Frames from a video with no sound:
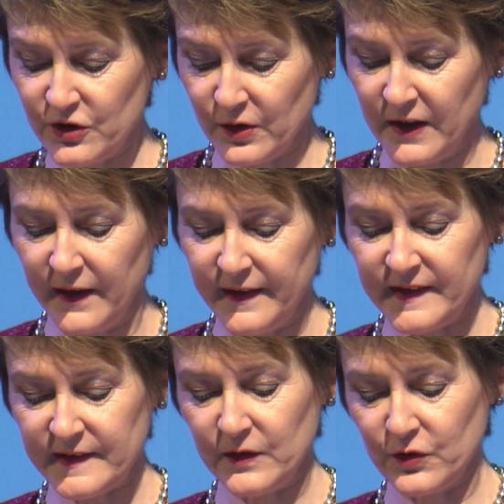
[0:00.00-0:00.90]
A
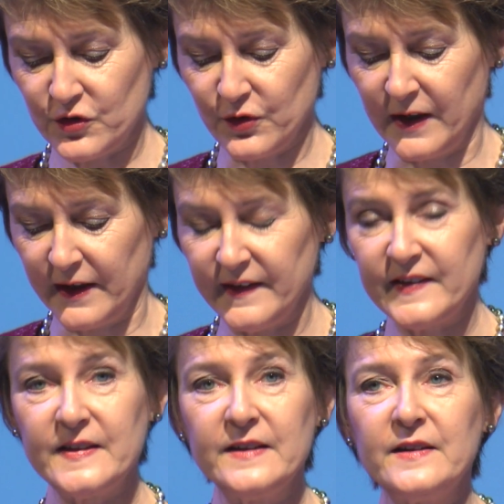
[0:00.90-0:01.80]
democracy
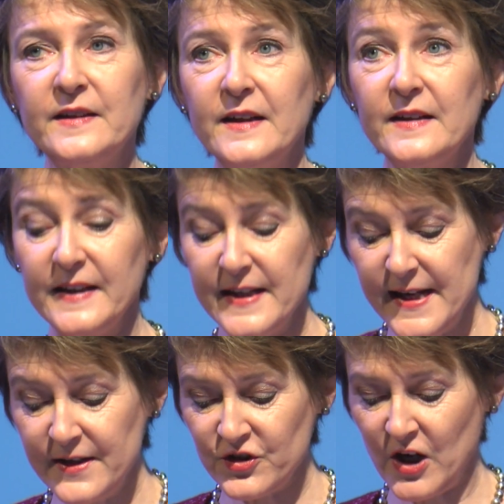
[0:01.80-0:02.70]
must
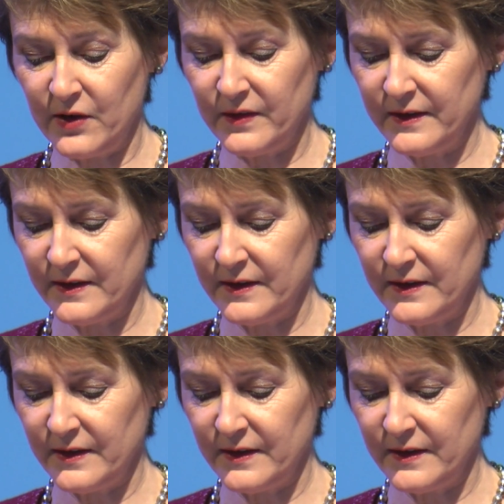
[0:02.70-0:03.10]
be able